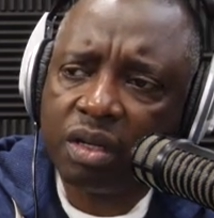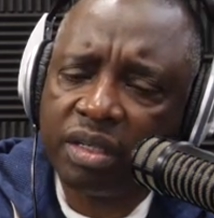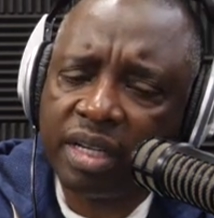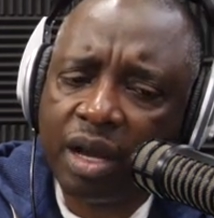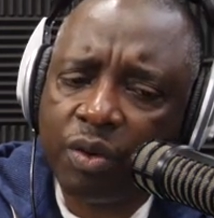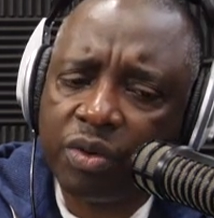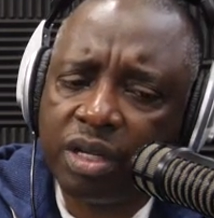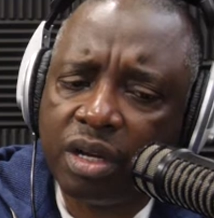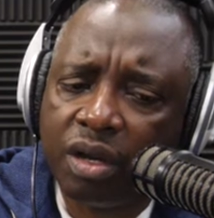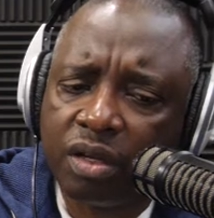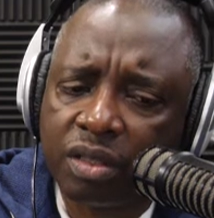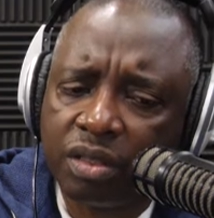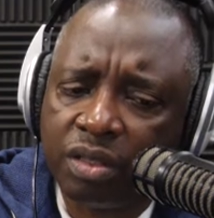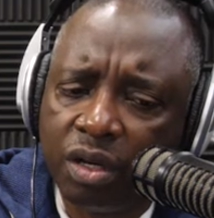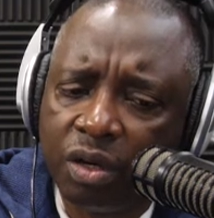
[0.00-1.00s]
Now, we all
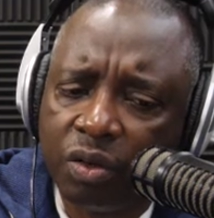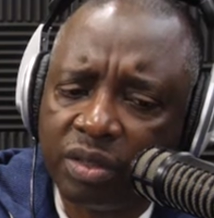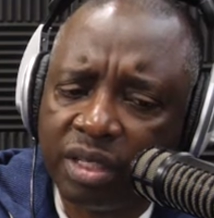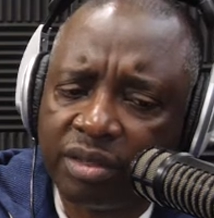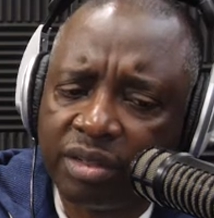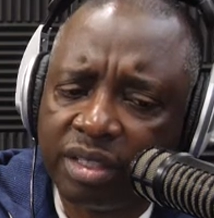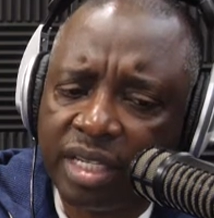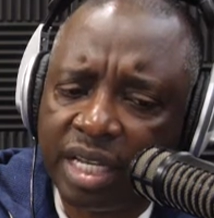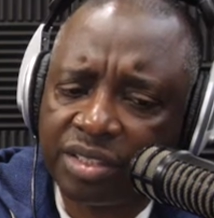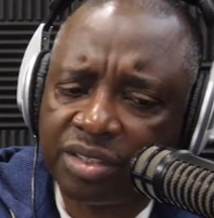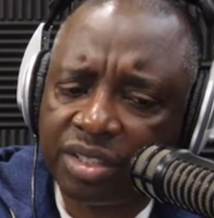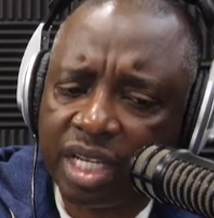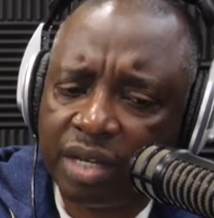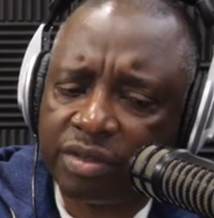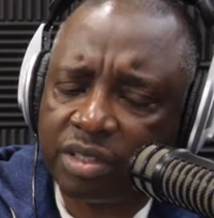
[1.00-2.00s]
know that
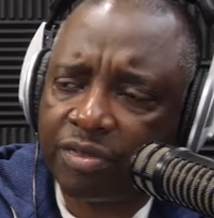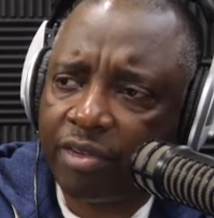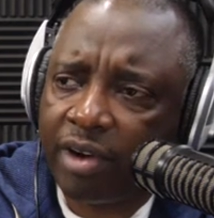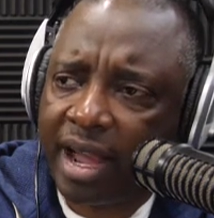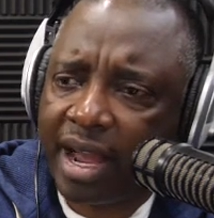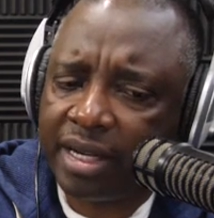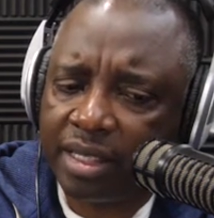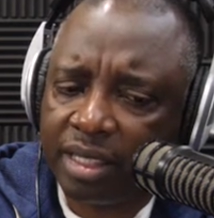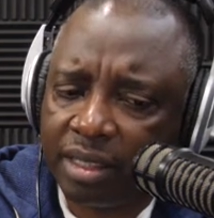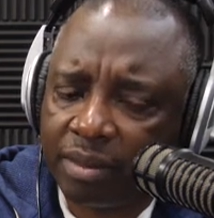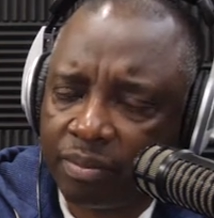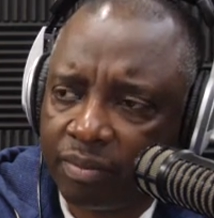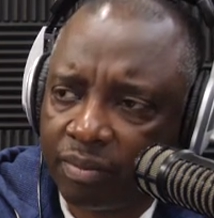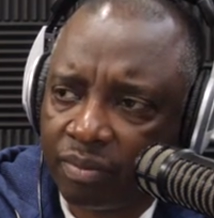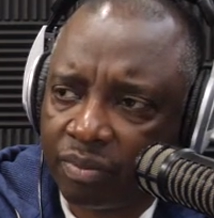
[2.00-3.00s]
yesterday was Friday,
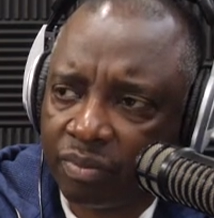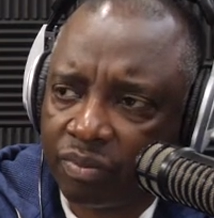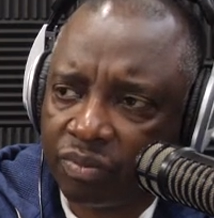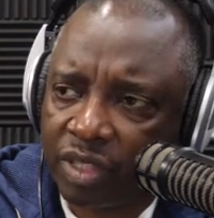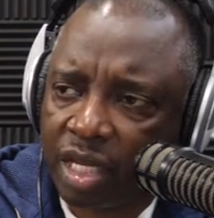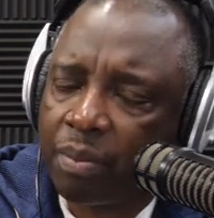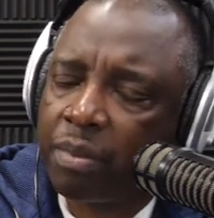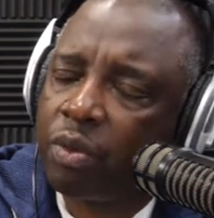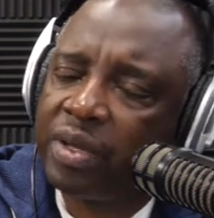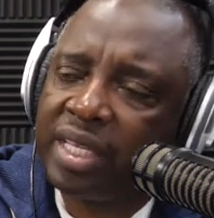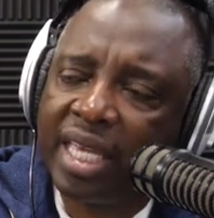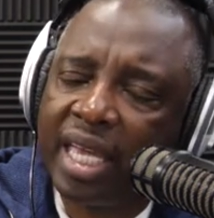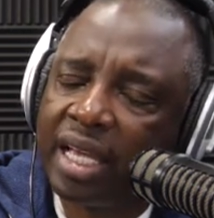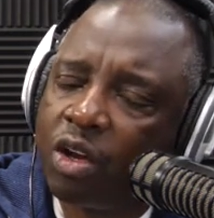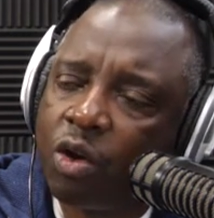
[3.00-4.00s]
but we
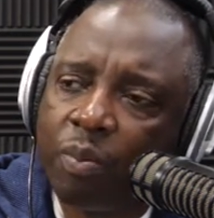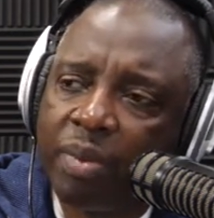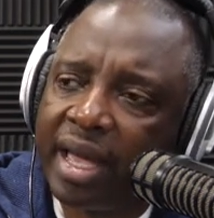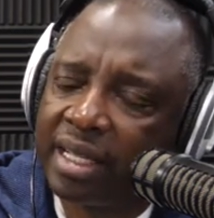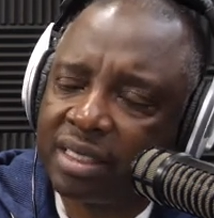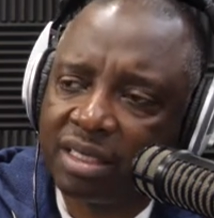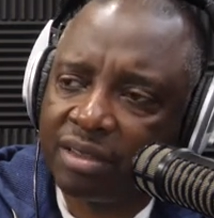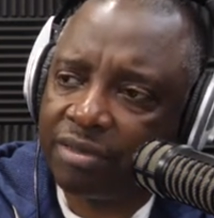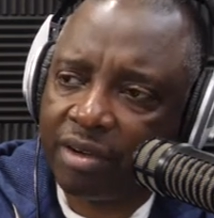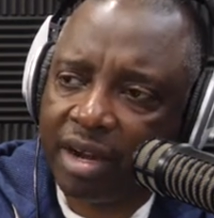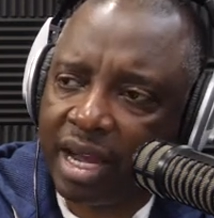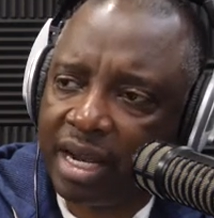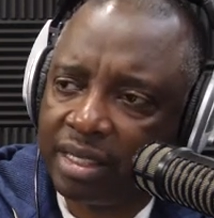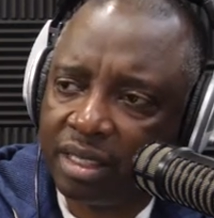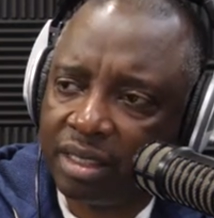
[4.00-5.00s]
can't go back to
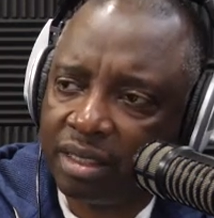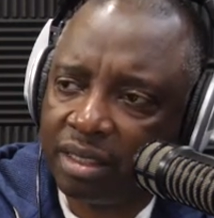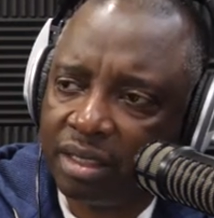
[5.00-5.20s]
Friday.